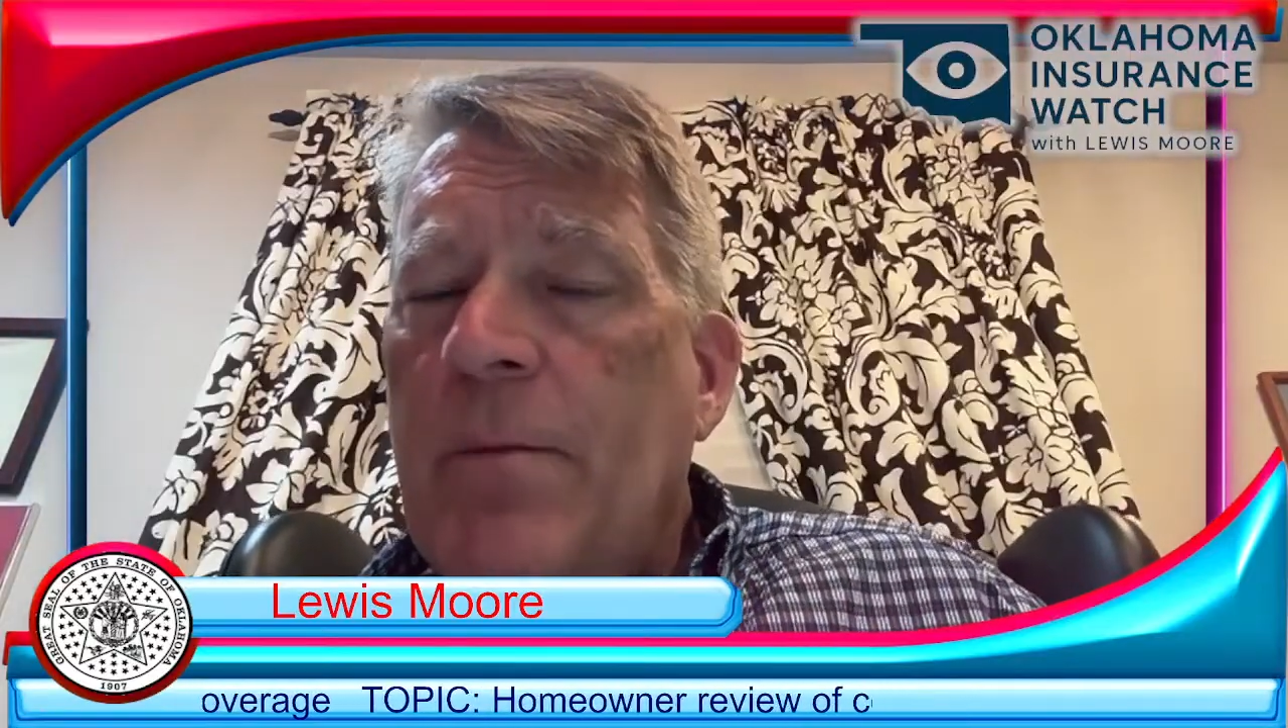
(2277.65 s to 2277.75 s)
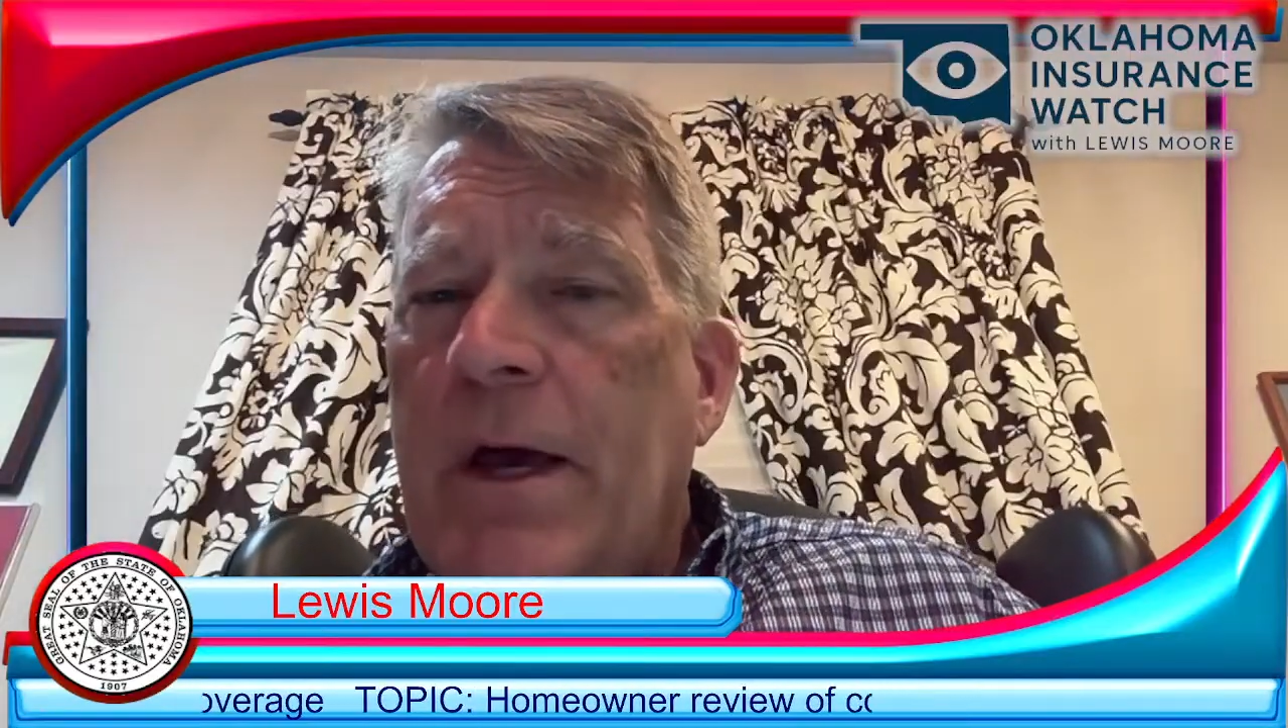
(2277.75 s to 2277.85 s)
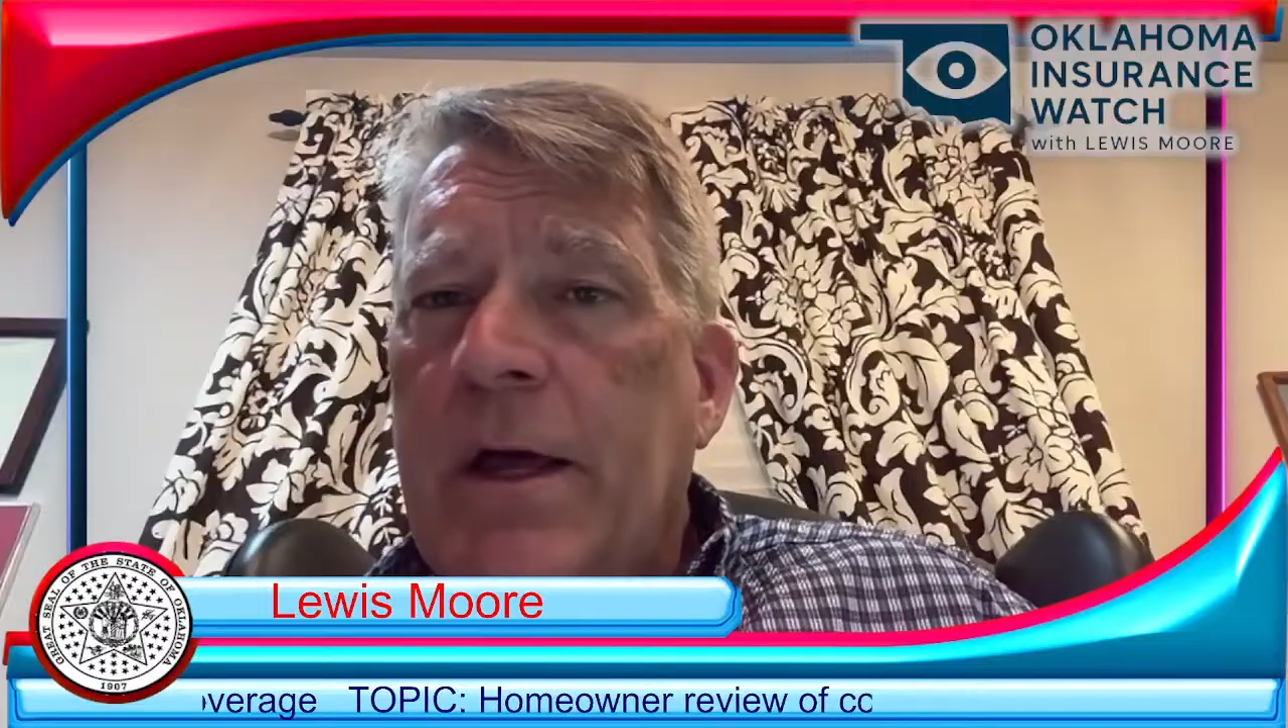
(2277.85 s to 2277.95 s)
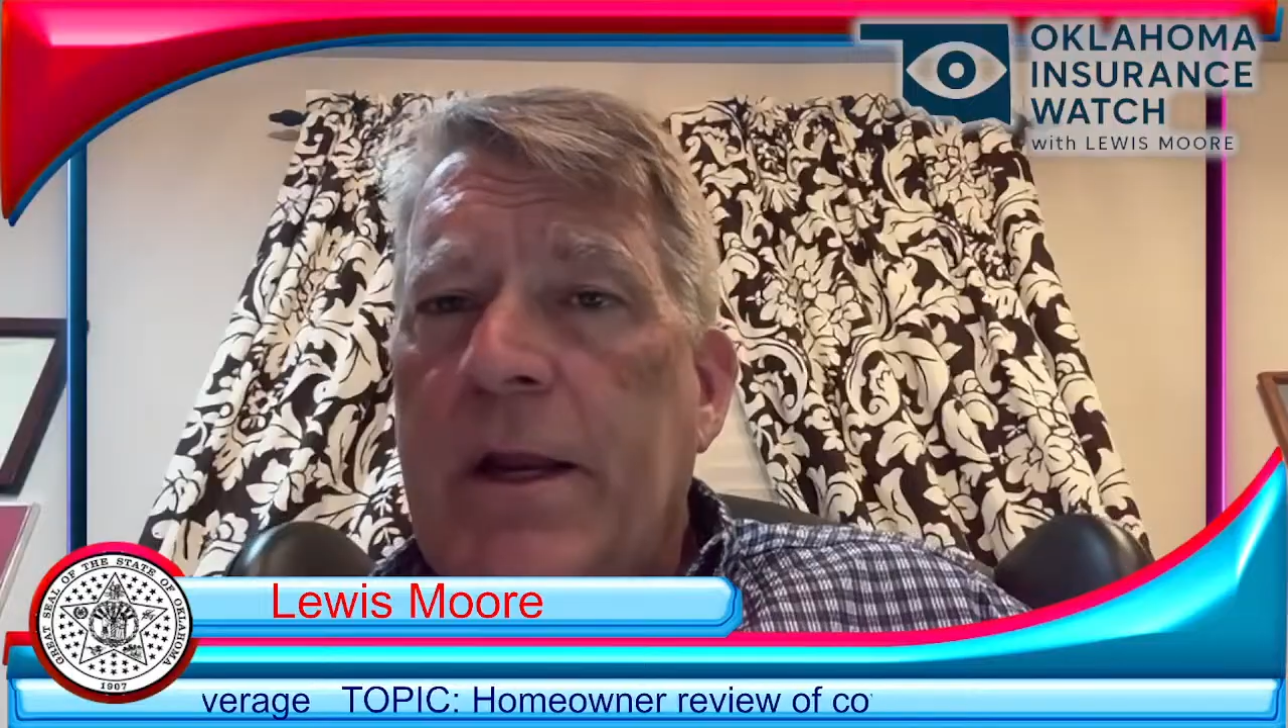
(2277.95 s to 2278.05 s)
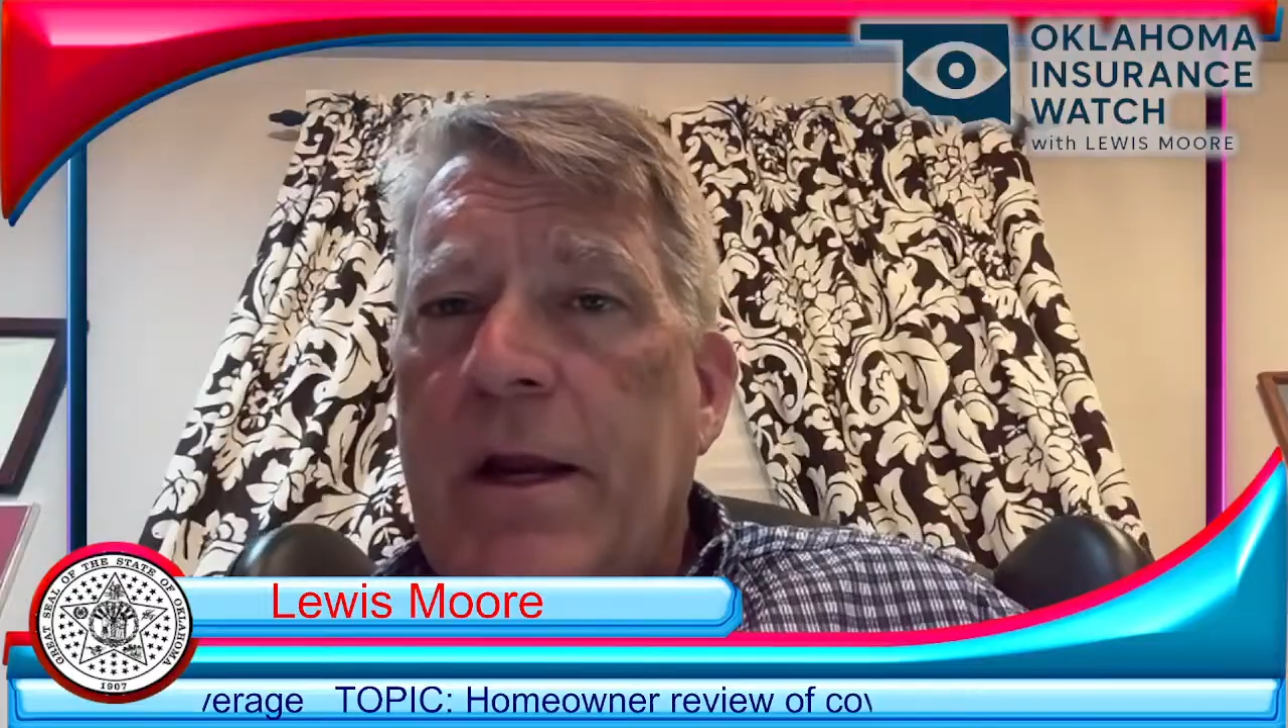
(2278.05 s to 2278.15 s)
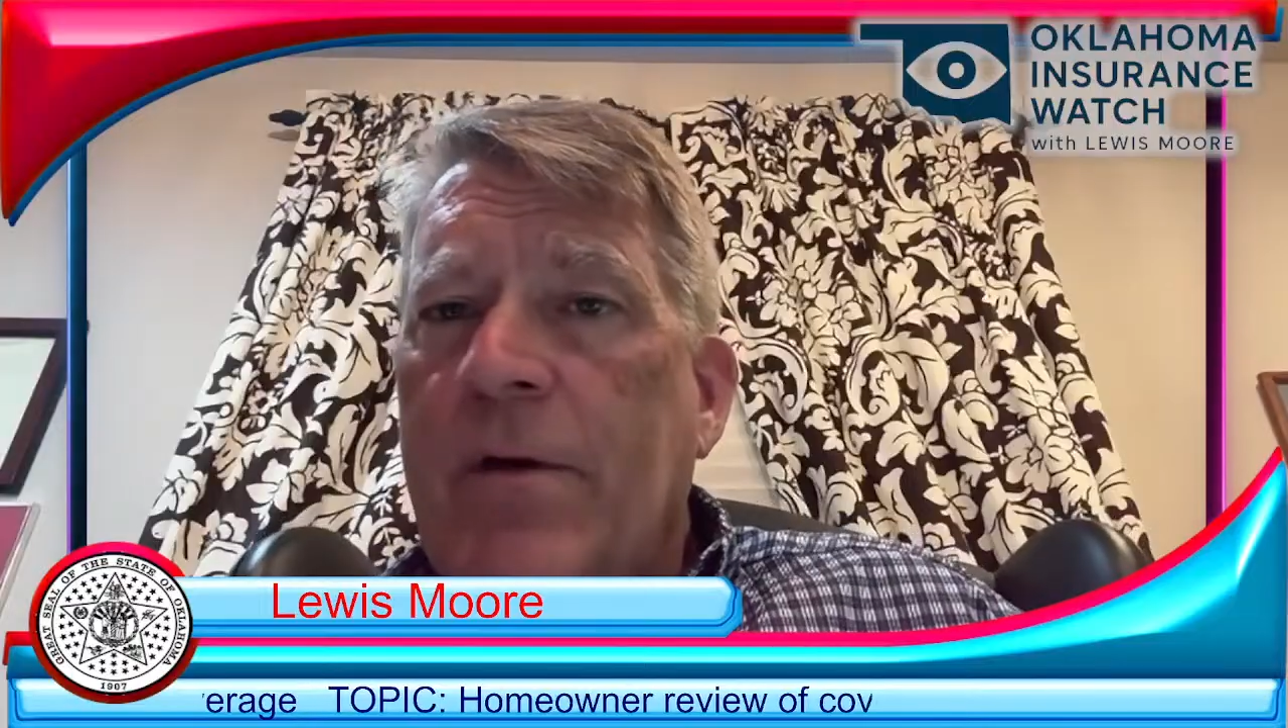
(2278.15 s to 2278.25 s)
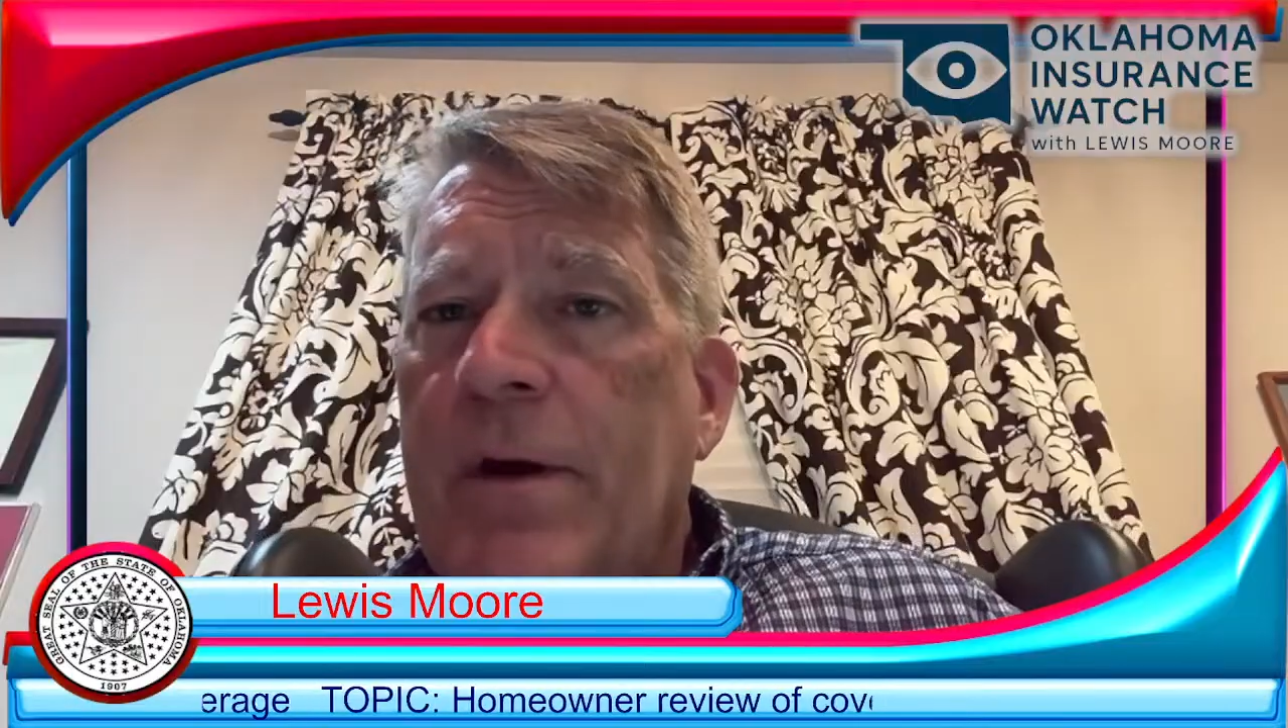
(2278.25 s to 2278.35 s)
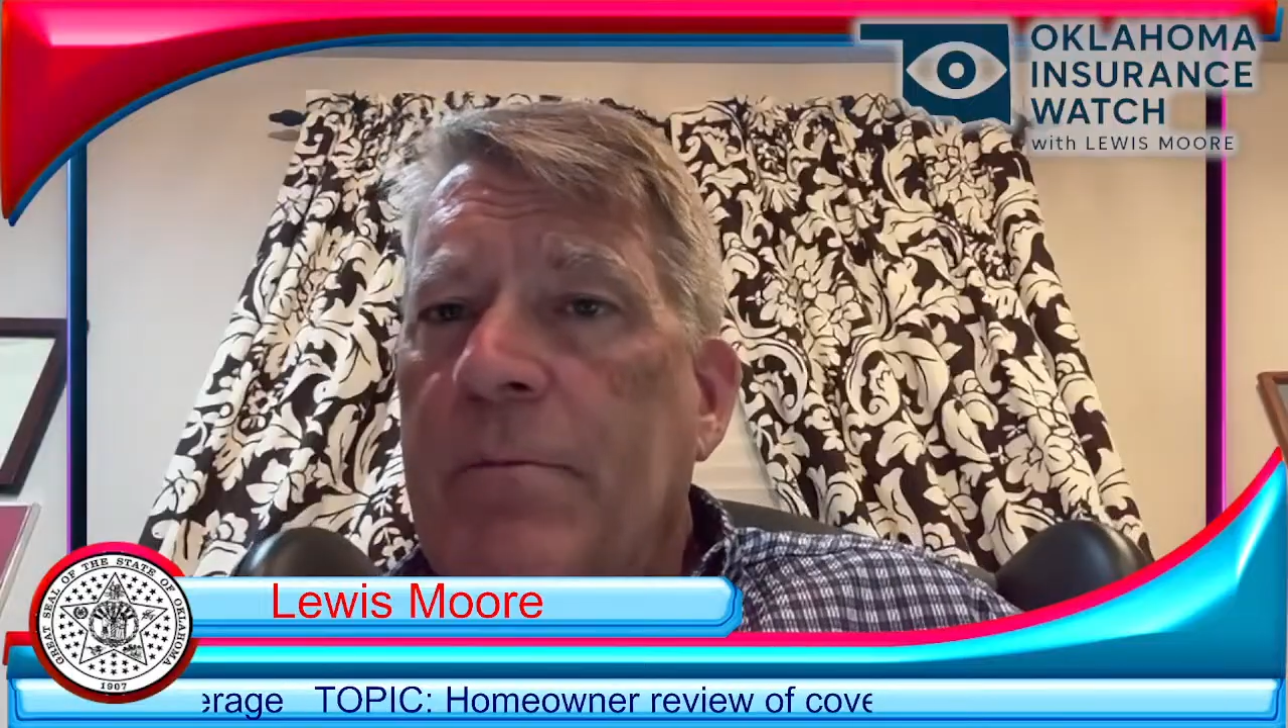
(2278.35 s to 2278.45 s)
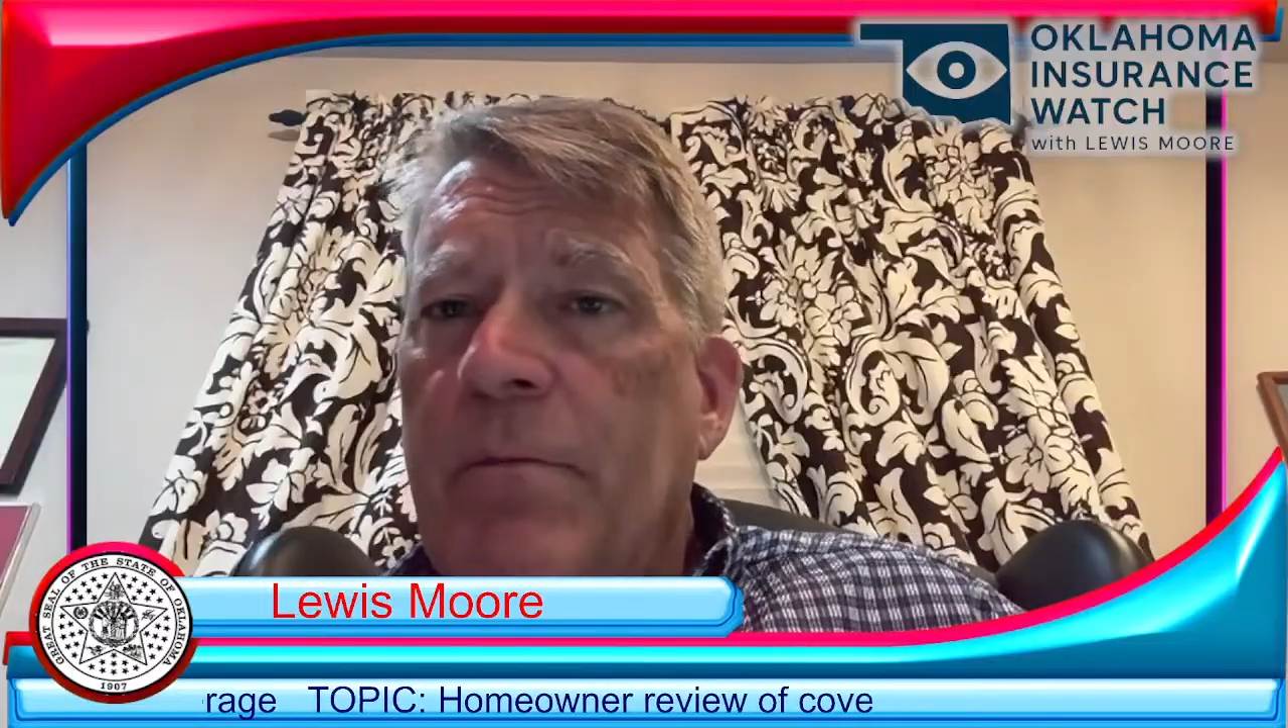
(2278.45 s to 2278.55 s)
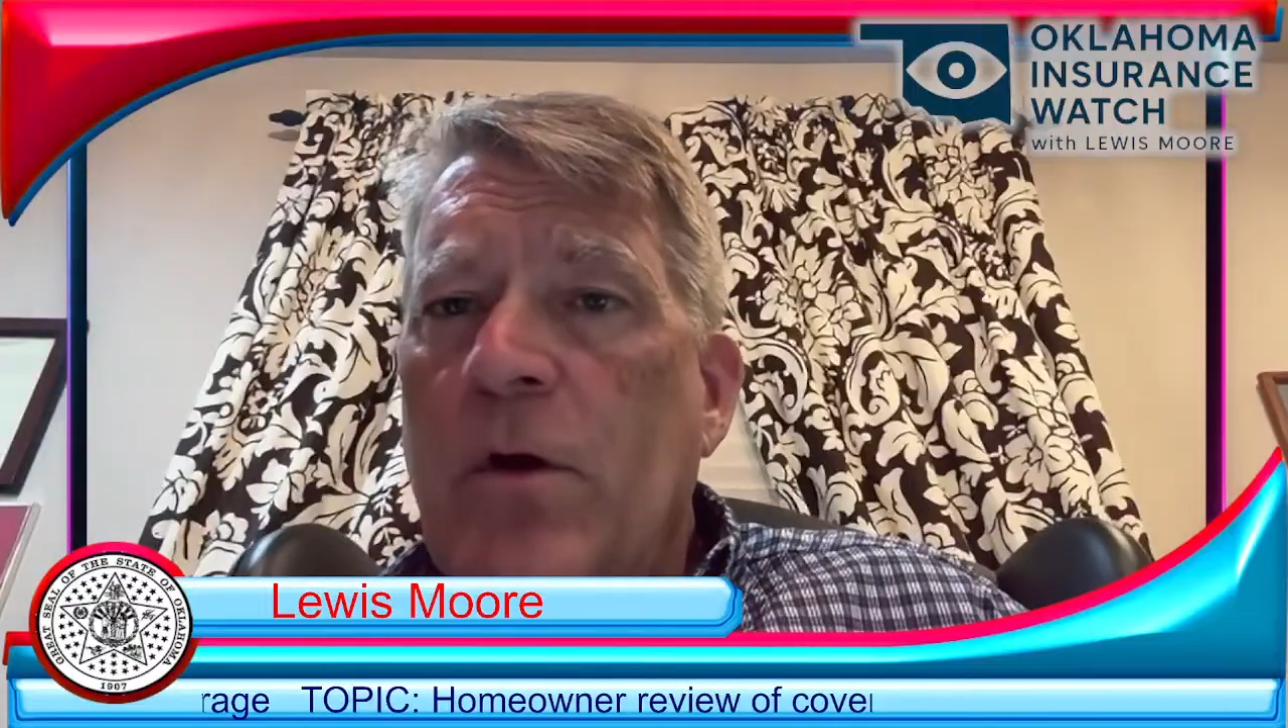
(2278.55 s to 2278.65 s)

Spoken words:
out every